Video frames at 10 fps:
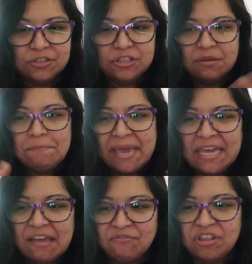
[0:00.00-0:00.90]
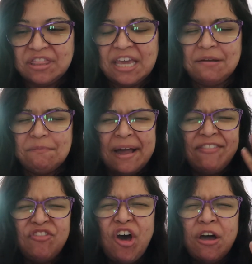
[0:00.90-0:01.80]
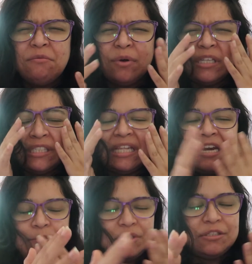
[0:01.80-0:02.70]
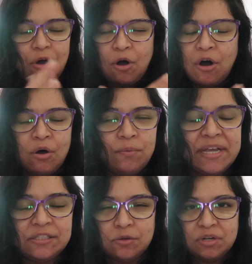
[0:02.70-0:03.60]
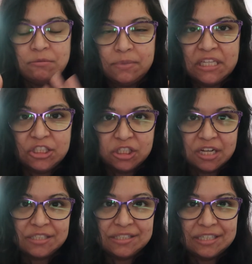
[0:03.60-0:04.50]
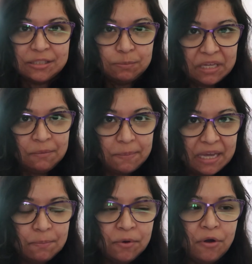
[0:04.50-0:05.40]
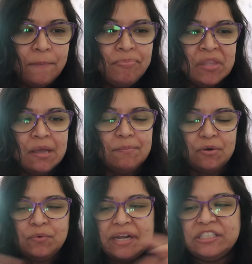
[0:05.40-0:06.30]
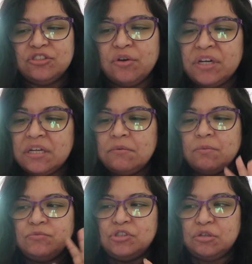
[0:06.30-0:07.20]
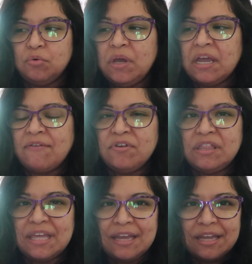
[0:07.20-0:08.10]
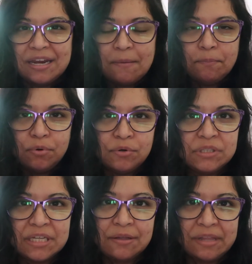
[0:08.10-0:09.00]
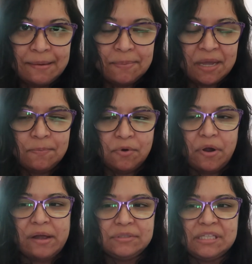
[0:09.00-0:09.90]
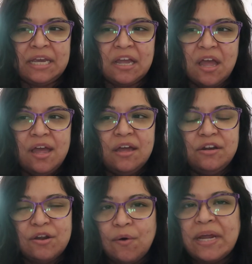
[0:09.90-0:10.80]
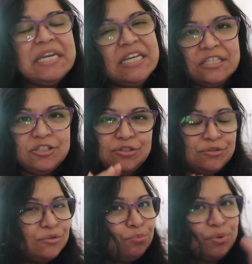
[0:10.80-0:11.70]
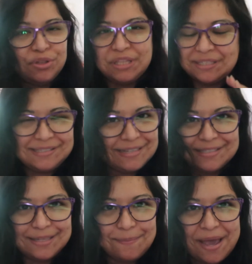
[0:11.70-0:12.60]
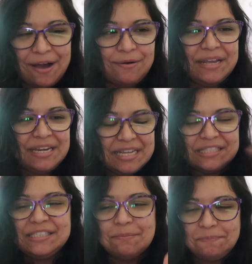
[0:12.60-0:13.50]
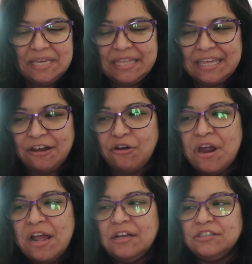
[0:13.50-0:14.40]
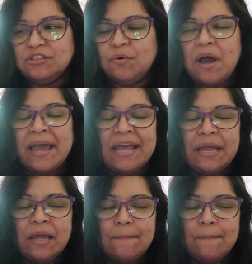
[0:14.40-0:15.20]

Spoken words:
to make everything, my thought was that it was always going to be just this pink paper. But when I started doing everything and I pulled down that paper, I was like, no, I need to put this in somehow. It needs to be there. So I